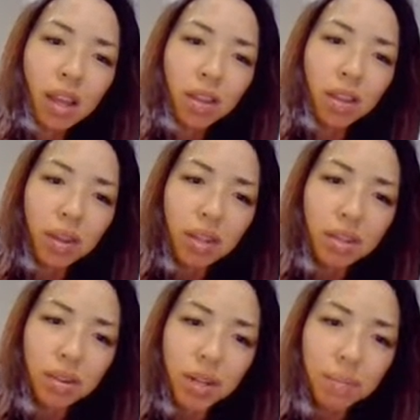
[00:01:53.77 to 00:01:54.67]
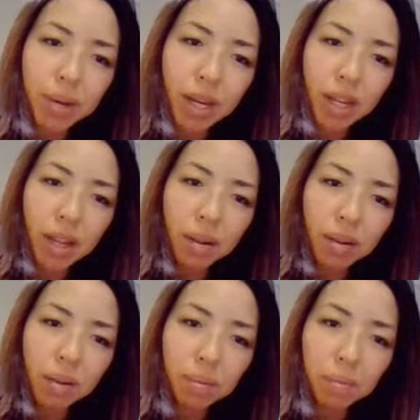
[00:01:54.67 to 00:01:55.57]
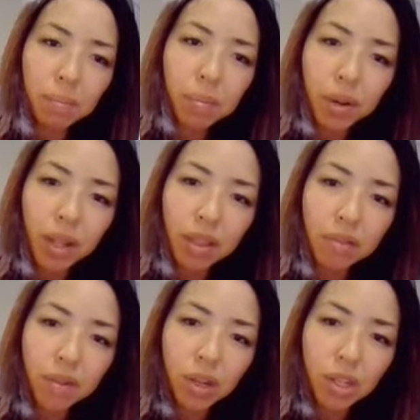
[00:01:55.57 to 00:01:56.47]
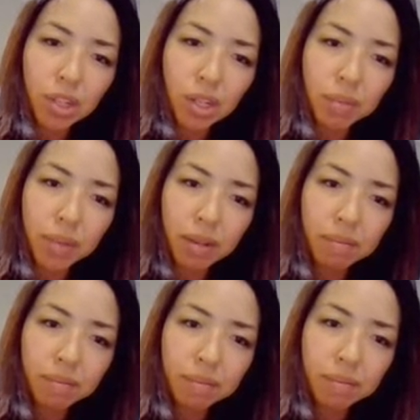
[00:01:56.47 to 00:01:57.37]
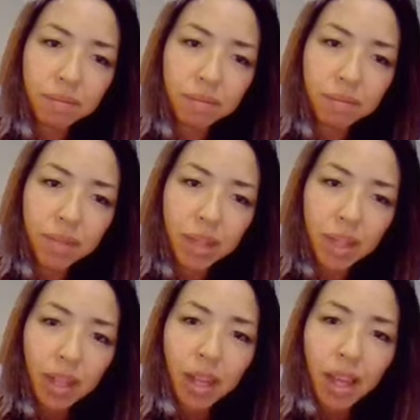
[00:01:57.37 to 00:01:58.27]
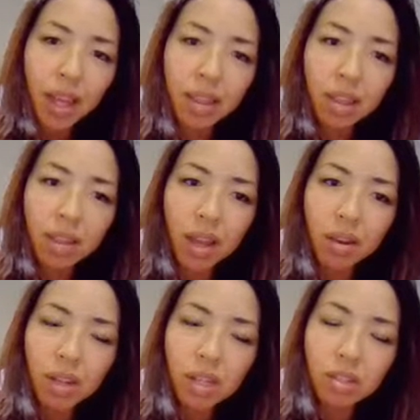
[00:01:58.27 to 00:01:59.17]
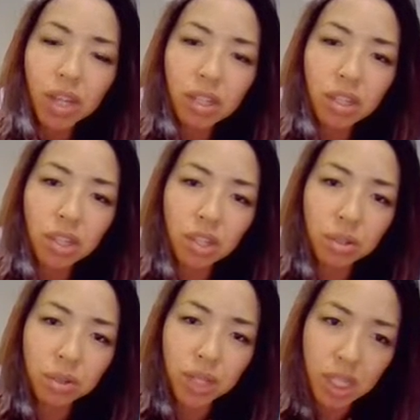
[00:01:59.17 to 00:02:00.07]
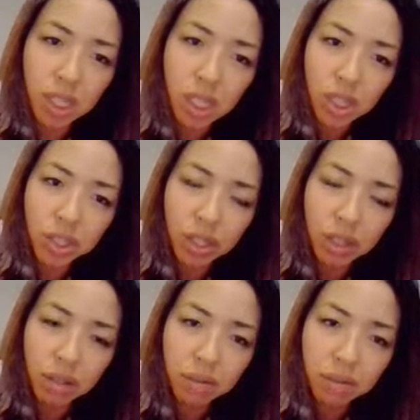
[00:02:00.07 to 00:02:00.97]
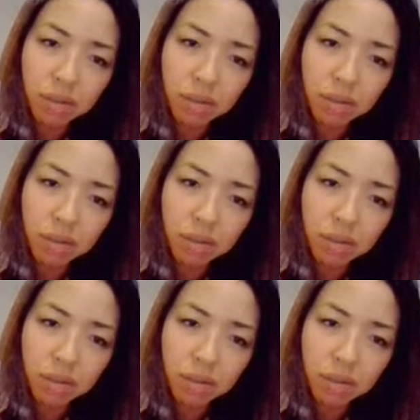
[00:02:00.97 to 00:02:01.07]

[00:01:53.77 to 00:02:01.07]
you can do it by putting the first term in. And then now you can change it into an addition